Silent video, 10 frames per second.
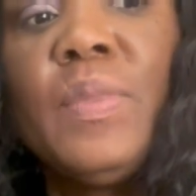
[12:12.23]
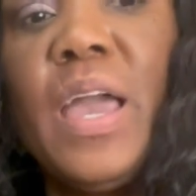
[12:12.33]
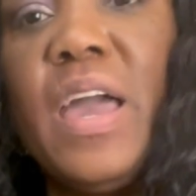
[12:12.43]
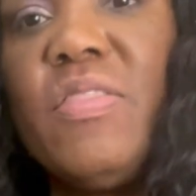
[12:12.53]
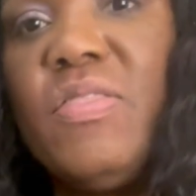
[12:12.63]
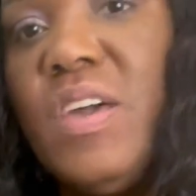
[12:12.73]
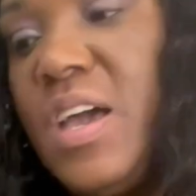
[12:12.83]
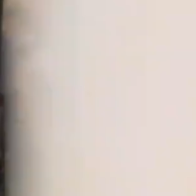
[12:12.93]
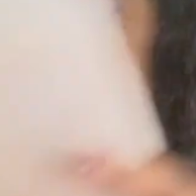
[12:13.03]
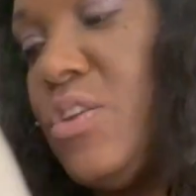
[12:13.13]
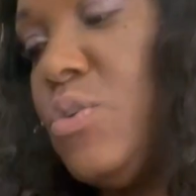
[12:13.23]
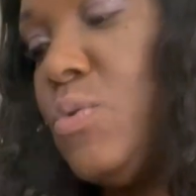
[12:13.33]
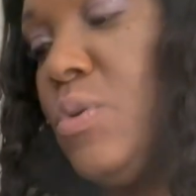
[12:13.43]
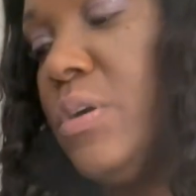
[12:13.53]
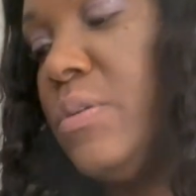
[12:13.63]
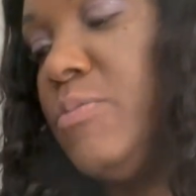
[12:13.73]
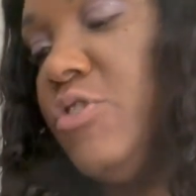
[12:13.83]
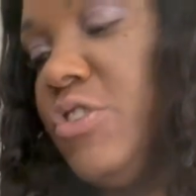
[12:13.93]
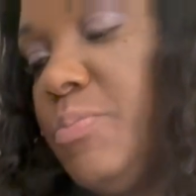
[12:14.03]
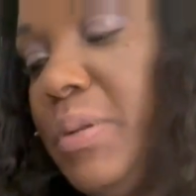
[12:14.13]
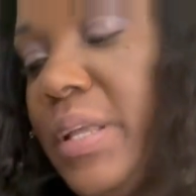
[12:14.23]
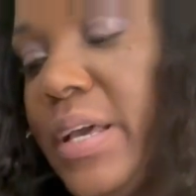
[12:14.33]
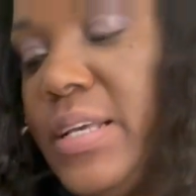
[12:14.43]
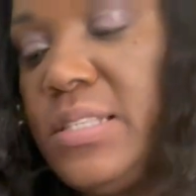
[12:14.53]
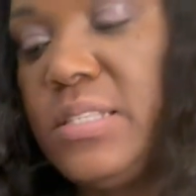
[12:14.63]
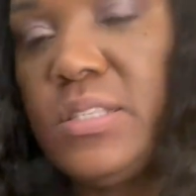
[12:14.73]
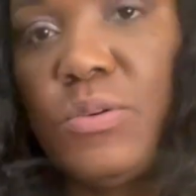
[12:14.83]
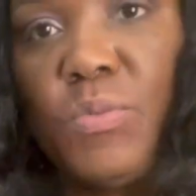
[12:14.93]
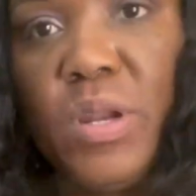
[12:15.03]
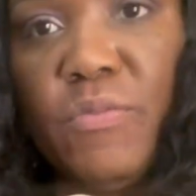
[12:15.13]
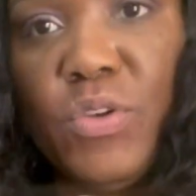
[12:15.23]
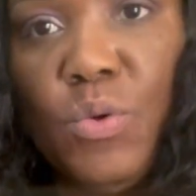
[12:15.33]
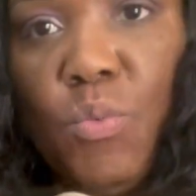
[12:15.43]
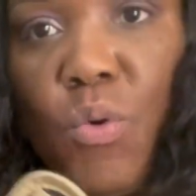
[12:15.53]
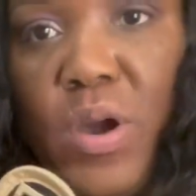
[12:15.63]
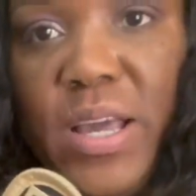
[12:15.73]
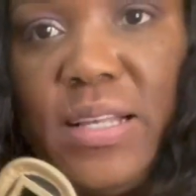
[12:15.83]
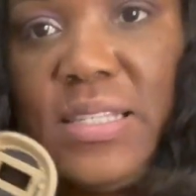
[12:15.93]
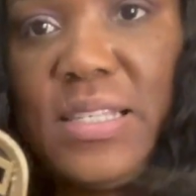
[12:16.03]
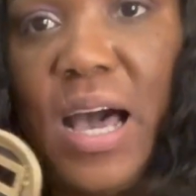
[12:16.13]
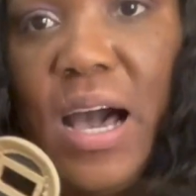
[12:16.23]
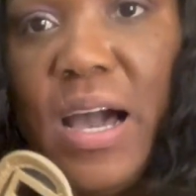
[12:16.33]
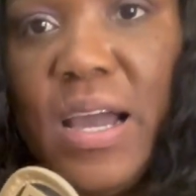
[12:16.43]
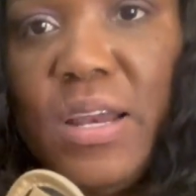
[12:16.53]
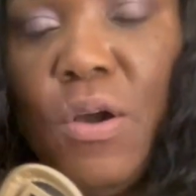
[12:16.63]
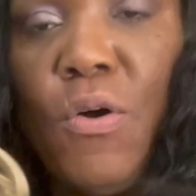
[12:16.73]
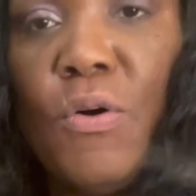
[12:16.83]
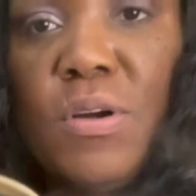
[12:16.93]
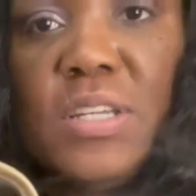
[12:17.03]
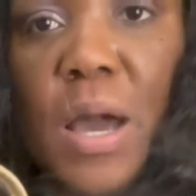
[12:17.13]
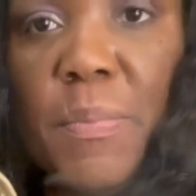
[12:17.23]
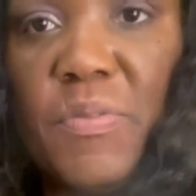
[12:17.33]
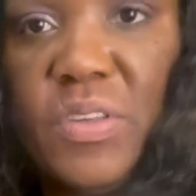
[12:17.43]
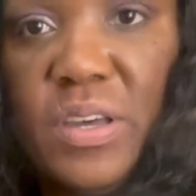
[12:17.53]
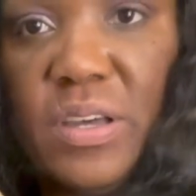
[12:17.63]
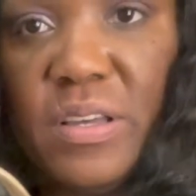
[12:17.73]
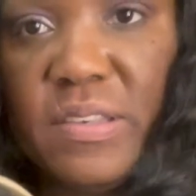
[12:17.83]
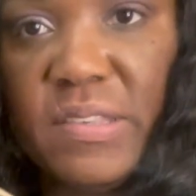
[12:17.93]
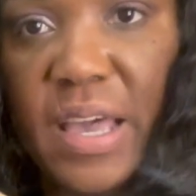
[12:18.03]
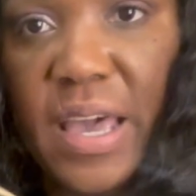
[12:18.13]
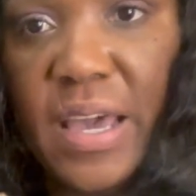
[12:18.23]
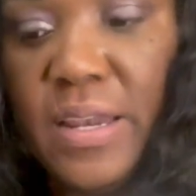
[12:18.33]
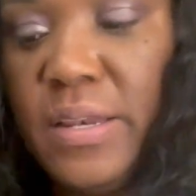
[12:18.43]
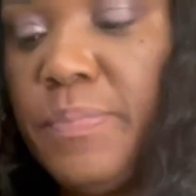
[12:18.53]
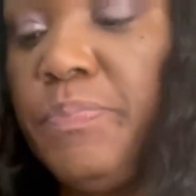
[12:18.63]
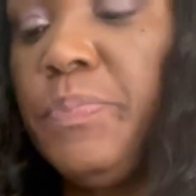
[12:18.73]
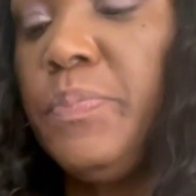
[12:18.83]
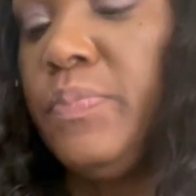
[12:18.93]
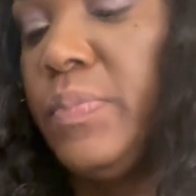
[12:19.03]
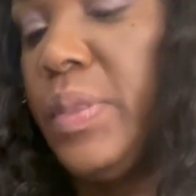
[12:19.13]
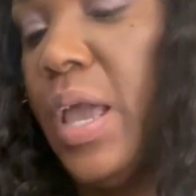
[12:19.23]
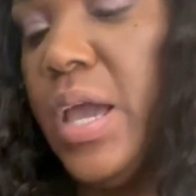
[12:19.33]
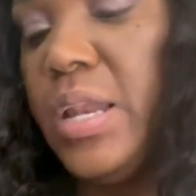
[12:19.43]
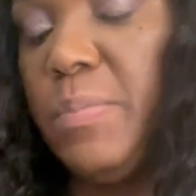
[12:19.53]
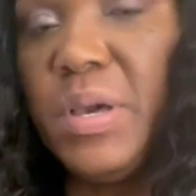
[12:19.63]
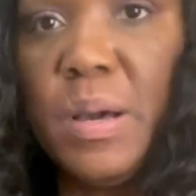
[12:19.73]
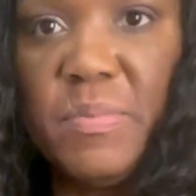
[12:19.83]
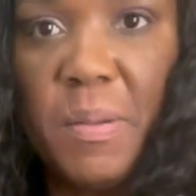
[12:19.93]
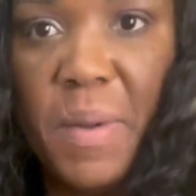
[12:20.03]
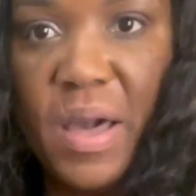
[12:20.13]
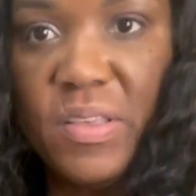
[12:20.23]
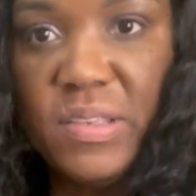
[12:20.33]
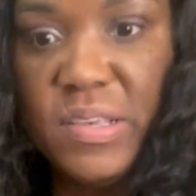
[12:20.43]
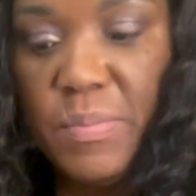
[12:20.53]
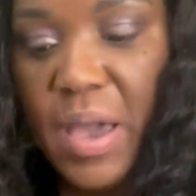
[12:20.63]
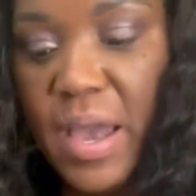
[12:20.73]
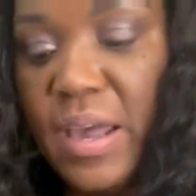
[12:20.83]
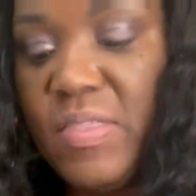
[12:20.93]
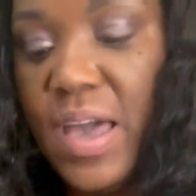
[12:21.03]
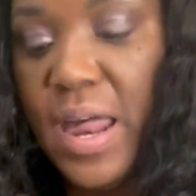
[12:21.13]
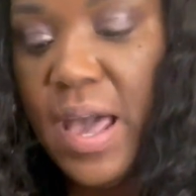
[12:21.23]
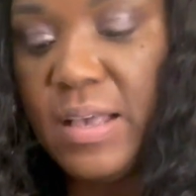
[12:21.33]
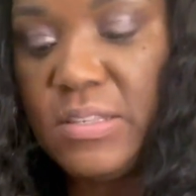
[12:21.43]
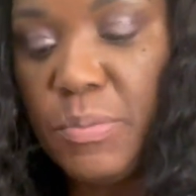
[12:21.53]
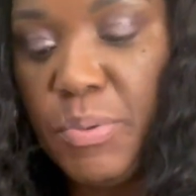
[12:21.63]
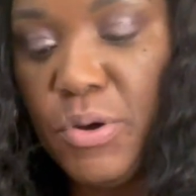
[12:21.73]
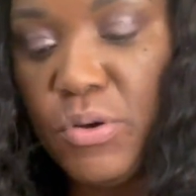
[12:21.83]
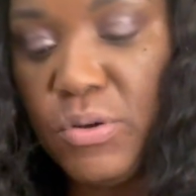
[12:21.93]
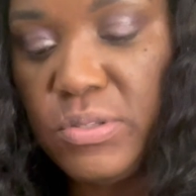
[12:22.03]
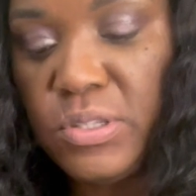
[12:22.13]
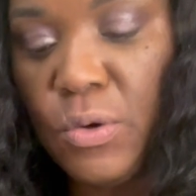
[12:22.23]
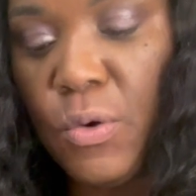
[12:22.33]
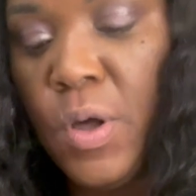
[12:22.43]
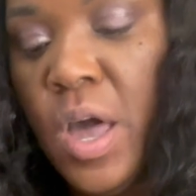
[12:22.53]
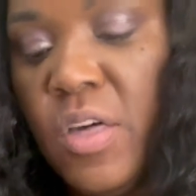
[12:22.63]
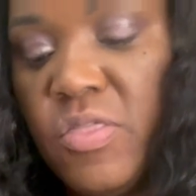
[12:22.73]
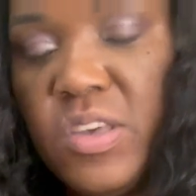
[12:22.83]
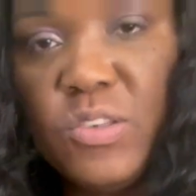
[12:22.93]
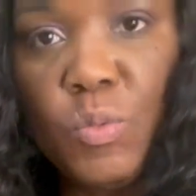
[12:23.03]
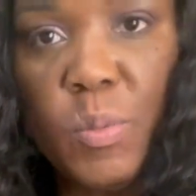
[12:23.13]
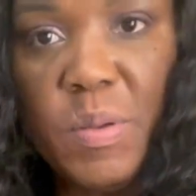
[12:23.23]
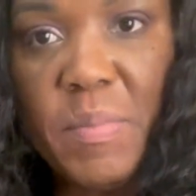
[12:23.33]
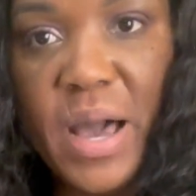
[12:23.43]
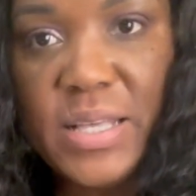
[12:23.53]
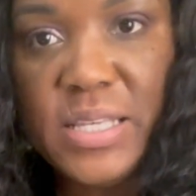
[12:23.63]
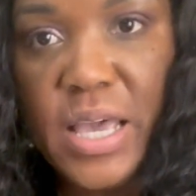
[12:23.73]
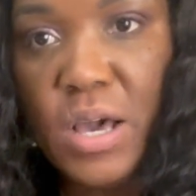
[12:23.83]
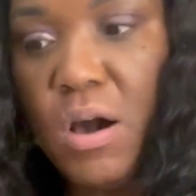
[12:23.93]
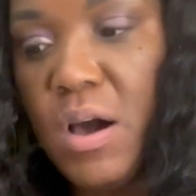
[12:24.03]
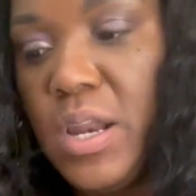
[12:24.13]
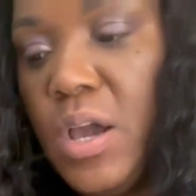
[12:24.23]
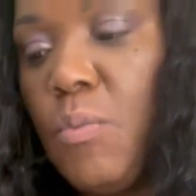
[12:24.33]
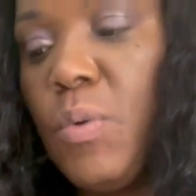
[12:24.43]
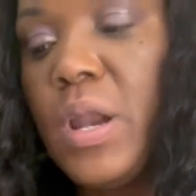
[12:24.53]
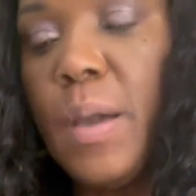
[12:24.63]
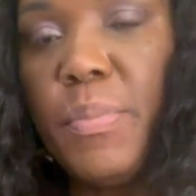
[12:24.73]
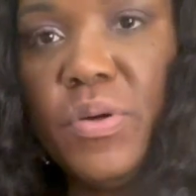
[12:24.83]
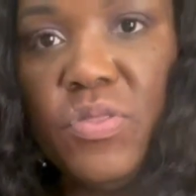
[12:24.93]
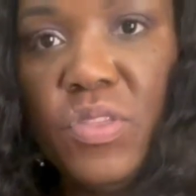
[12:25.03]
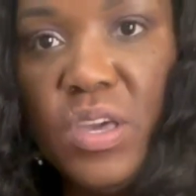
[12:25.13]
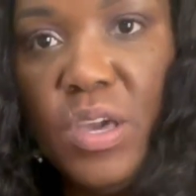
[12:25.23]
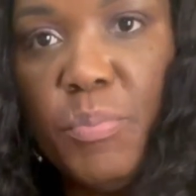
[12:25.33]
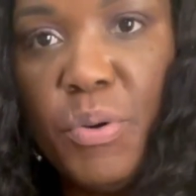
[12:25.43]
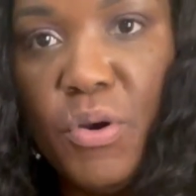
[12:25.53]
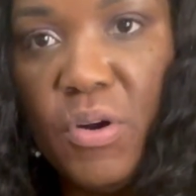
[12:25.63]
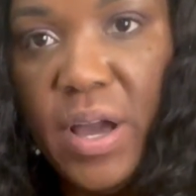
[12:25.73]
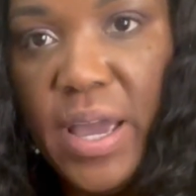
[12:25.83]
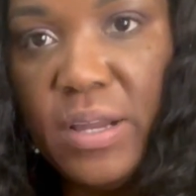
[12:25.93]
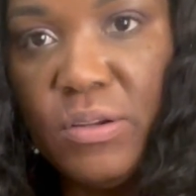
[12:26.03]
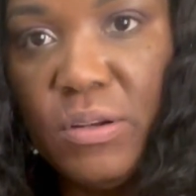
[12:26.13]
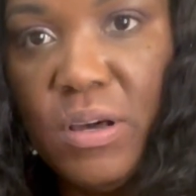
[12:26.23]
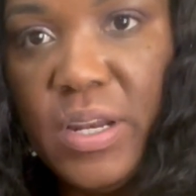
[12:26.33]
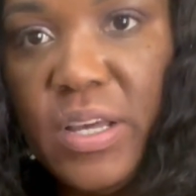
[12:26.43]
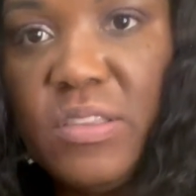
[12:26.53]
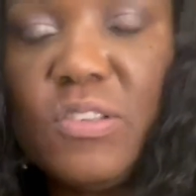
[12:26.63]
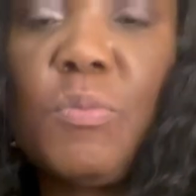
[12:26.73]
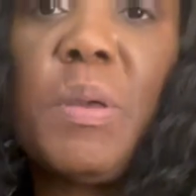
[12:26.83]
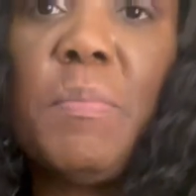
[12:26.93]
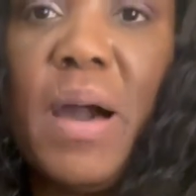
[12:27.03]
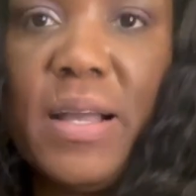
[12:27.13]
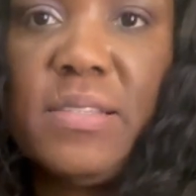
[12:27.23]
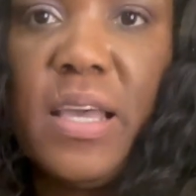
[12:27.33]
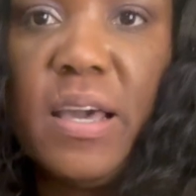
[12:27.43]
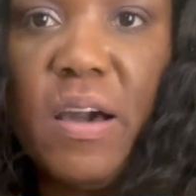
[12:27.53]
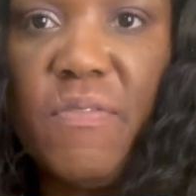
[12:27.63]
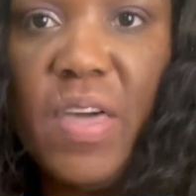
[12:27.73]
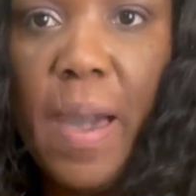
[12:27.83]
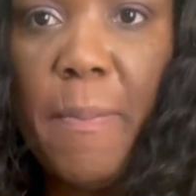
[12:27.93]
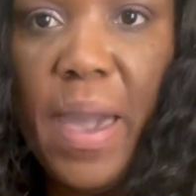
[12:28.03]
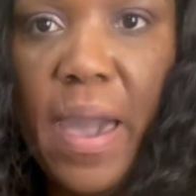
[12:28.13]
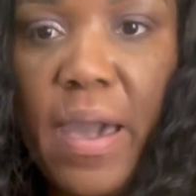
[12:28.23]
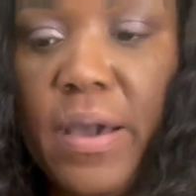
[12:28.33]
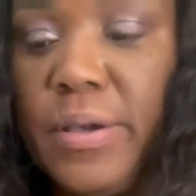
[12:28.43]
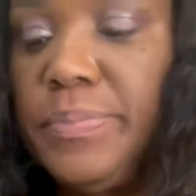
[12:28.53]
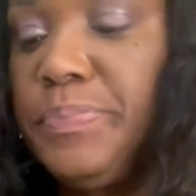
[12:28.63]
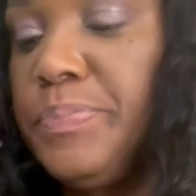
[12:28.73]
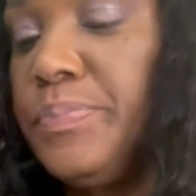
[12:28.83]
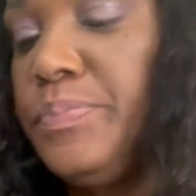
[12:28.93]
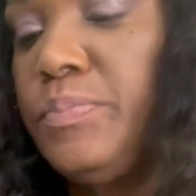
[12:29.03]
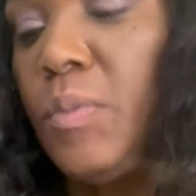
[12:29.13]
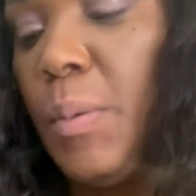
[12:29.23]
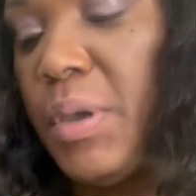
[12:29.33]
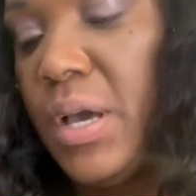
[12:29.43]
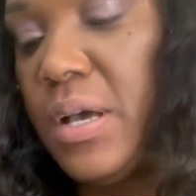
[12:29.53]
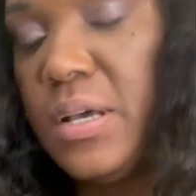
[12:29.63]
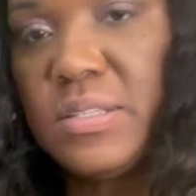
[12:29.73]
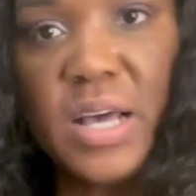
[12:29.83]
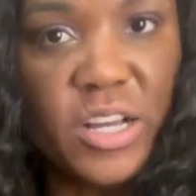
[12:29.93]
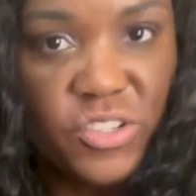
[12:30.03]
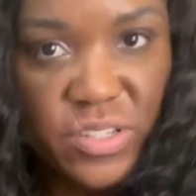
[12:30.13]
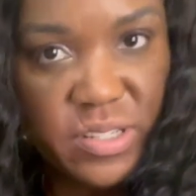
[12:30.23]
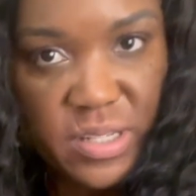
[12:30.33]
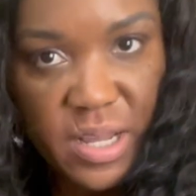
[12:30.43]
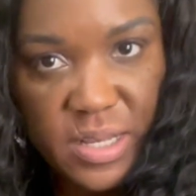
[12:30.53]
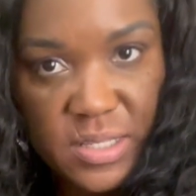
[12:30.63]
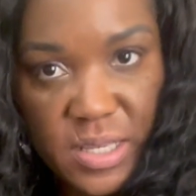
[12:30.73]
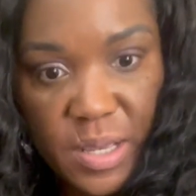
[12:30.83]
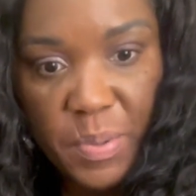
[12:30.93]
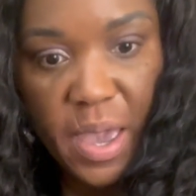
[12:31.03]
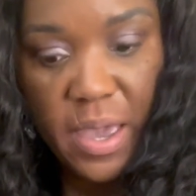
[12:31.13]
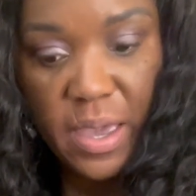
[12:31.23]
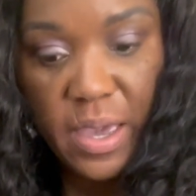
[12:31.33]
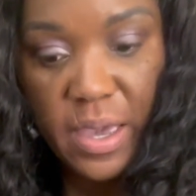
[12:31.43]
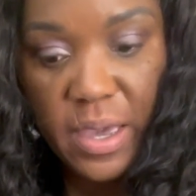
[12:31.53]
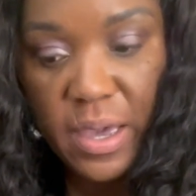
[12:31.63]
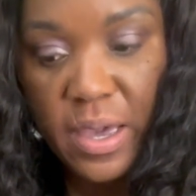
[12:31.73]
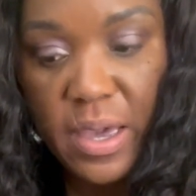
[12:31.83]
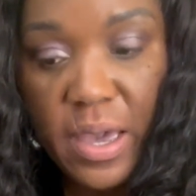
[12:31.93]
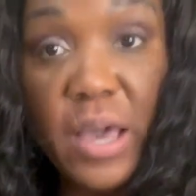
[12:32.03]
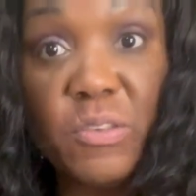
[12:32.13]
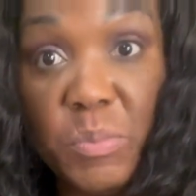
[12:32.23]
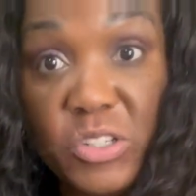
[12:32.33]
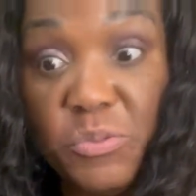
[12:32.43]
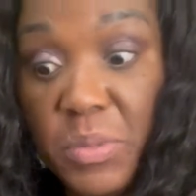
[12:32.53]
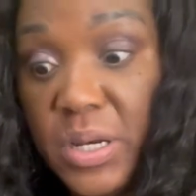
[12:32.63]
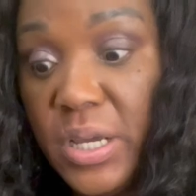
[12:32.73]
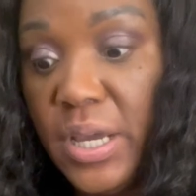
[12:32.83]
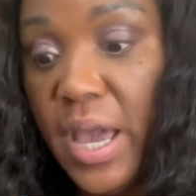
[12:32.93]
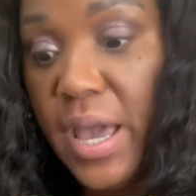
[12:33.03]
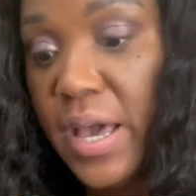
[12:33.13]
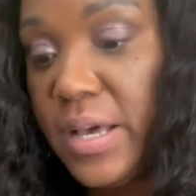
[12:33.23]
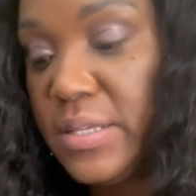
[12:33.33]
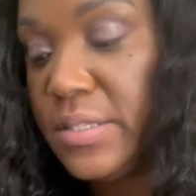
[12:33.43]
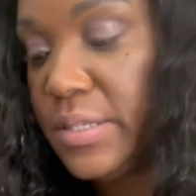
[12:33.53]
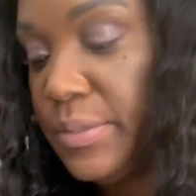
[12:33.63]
And then you can just place whatever you want inside on top of the sand, and it becomes a By the Sea bag, and that has the pearl. So this will be my take on it when I put the pearl handle on it. This will be my take of that bag because I just did not see paying as much money as